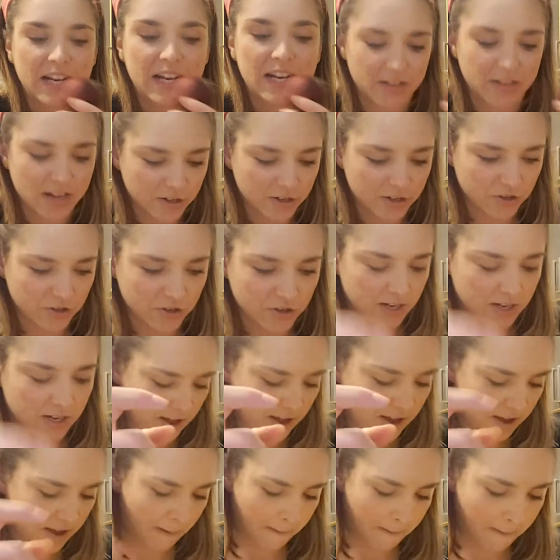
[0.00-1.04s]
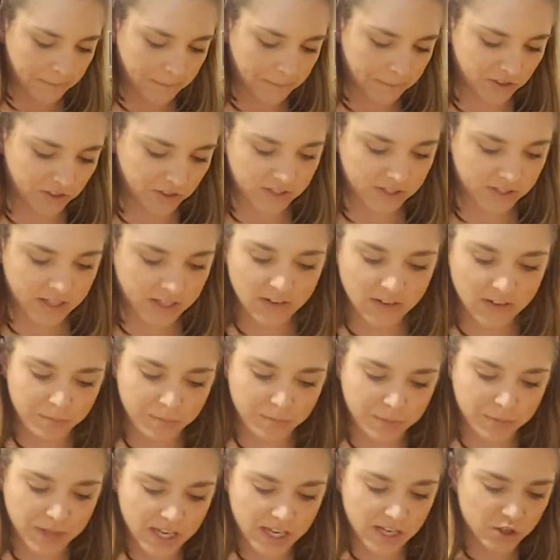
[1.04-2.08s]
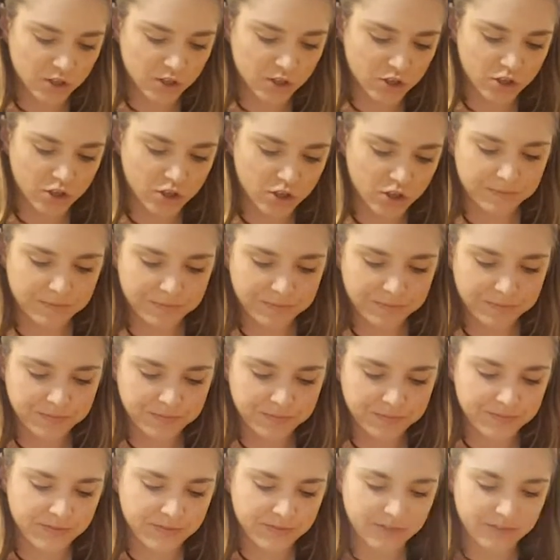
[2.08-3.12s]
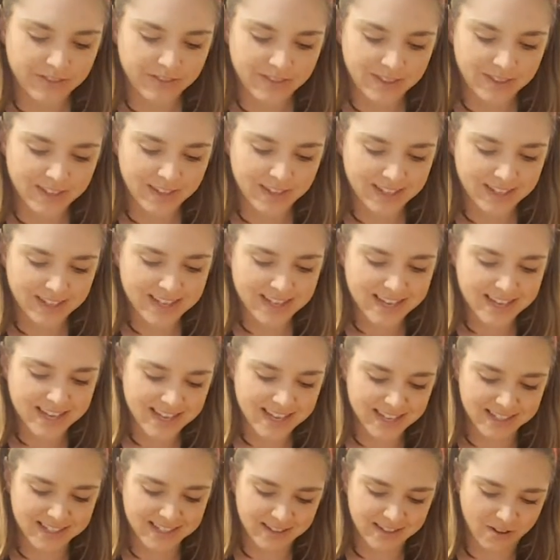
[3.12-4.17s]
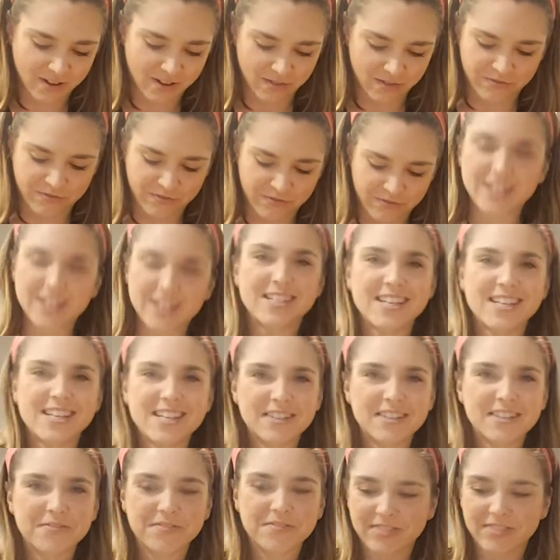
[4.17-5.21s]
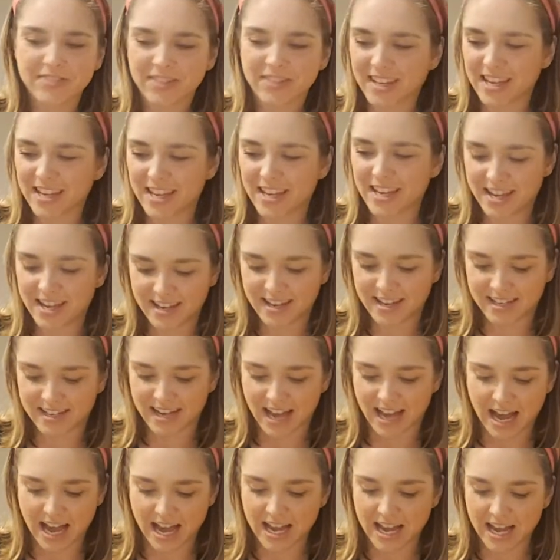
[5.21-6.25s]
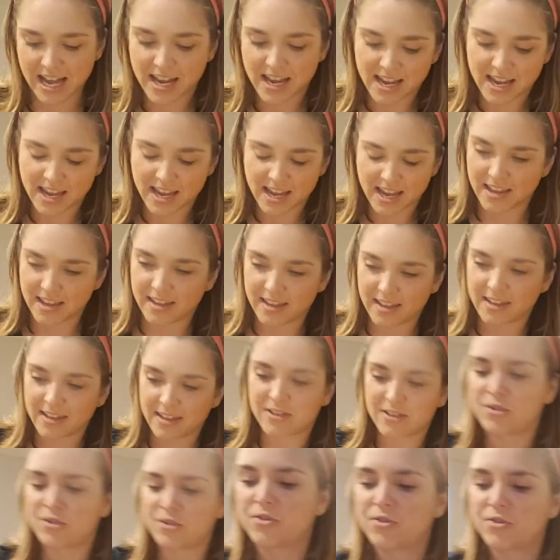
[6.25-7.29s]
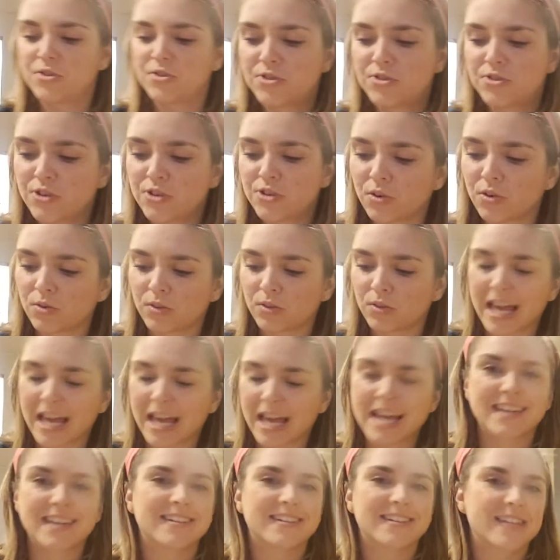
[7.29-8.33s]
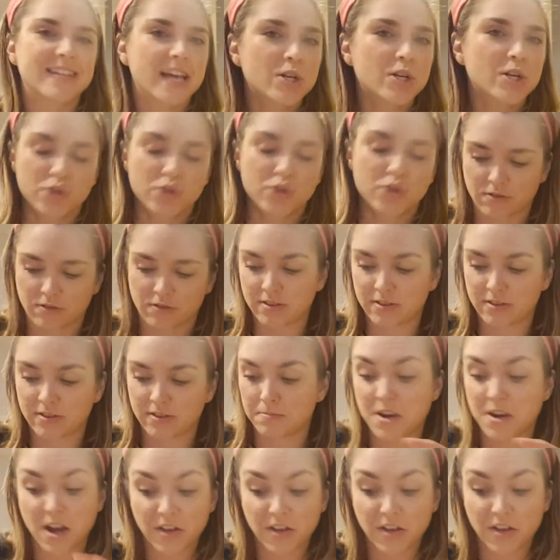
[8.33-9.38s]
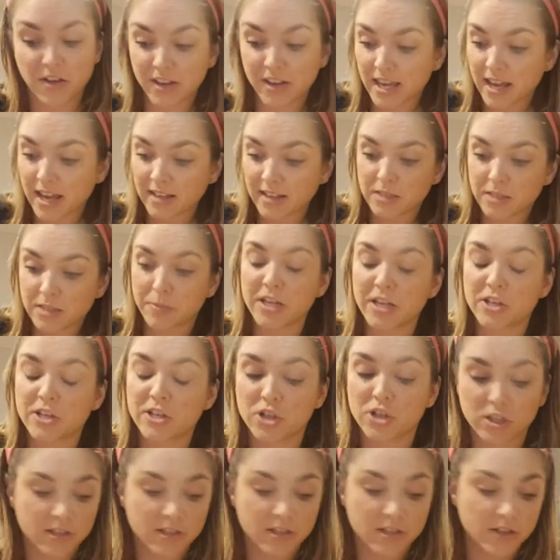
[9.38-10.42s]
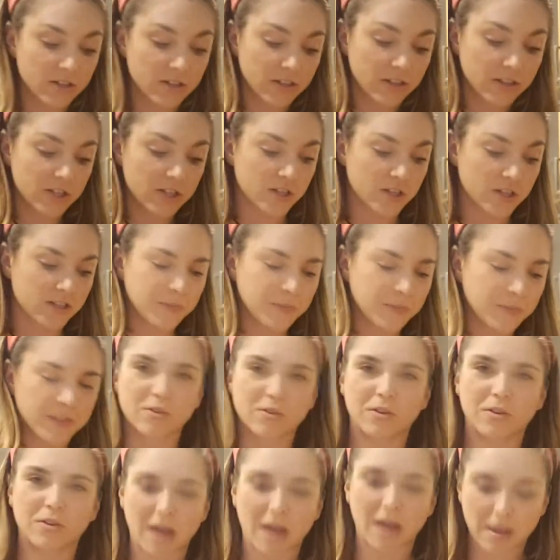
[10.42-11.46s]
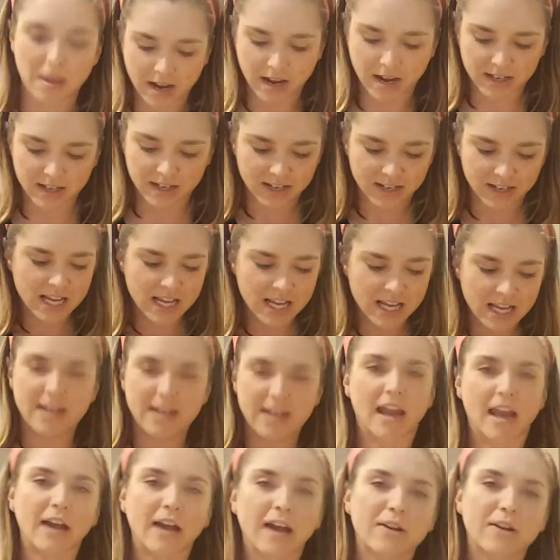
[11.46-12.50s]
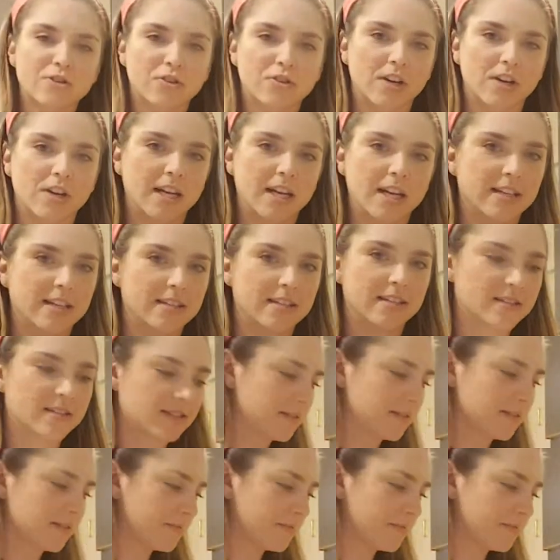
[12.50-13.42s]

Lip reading: nectarine. But the skin of a peach is fuzzy, and I don't like the texture of them. Nothing against peaches, they're delicious, but so in my mind, a nectarine is,